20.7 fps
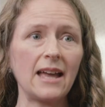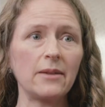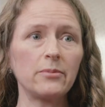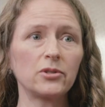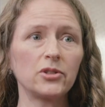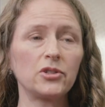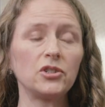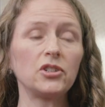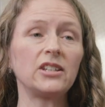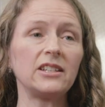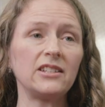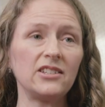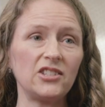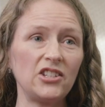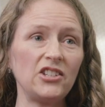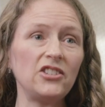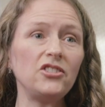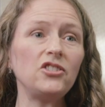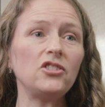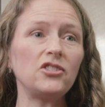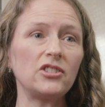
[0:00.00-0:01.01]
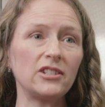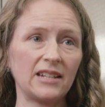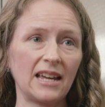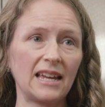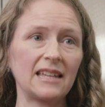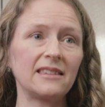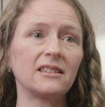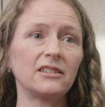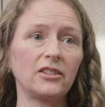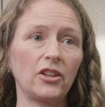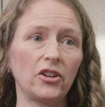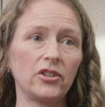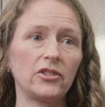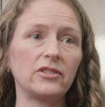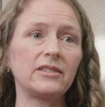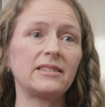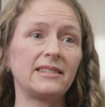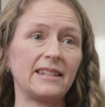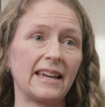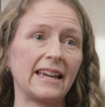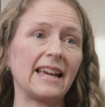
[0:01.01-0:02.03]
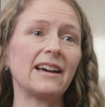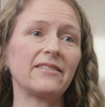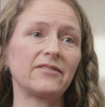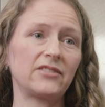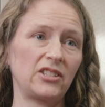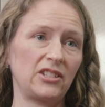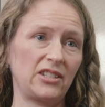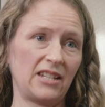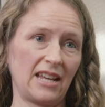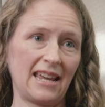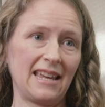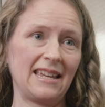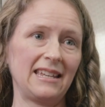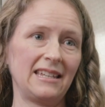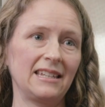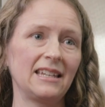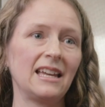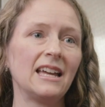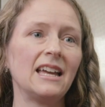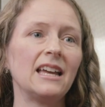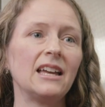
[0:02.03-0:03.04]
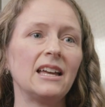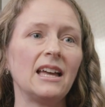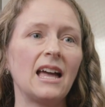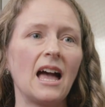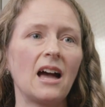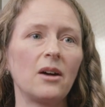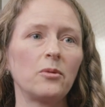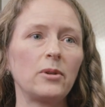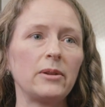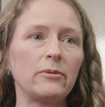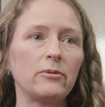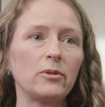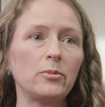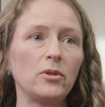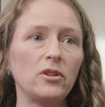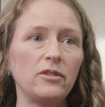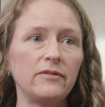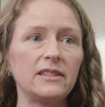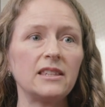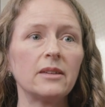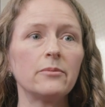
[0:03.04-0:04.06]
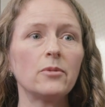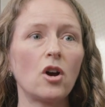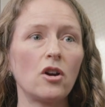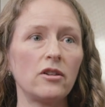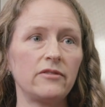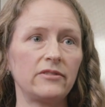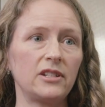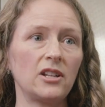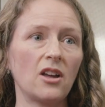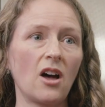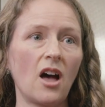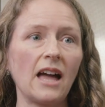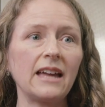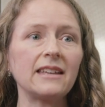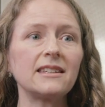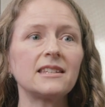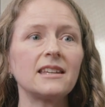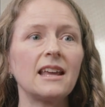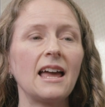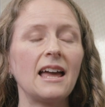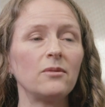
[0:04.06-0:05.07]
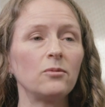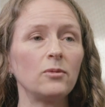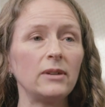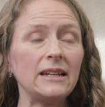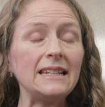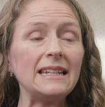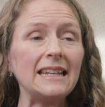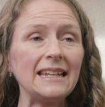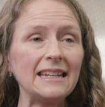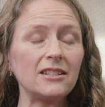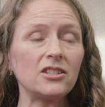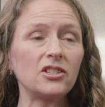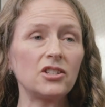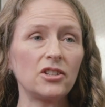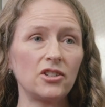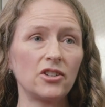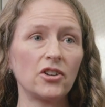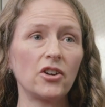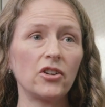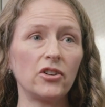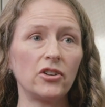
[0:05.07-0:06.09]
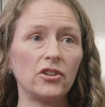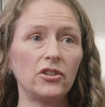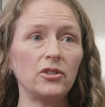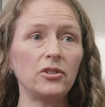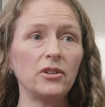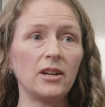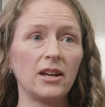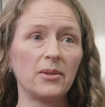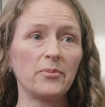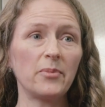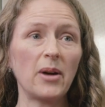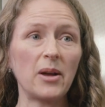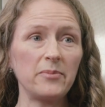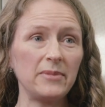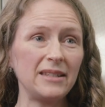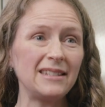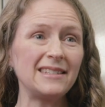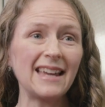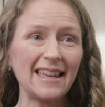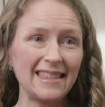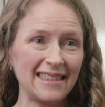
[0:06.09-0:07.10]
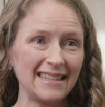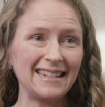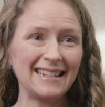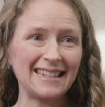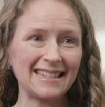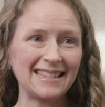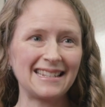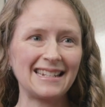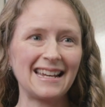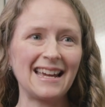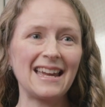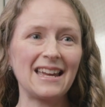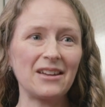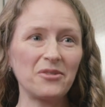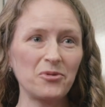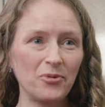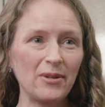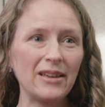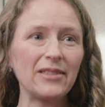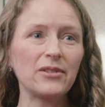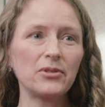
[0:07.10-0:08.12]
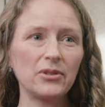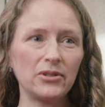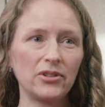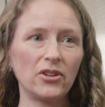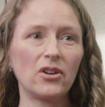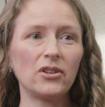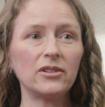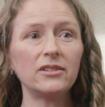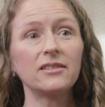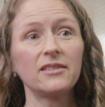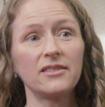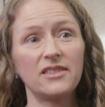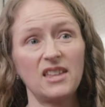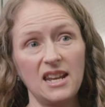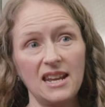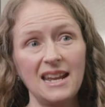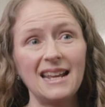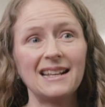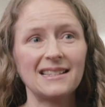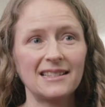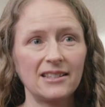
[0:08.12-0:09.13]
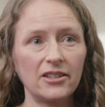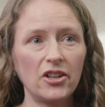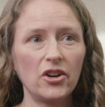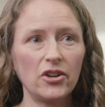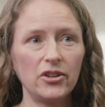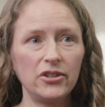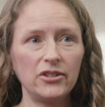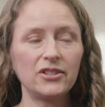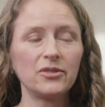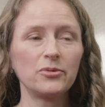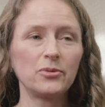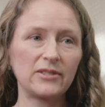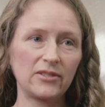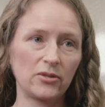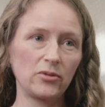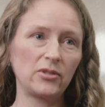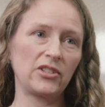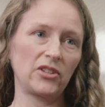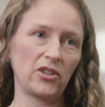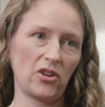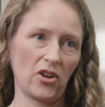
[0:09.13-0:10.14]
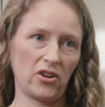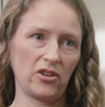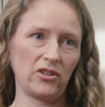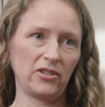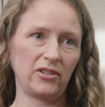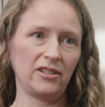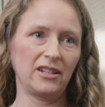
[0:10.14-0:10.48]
able to continue to take the loads day after day. Uh, we were moving them overnight, and we needed to know by midday the next day whether or not the next load was good to go.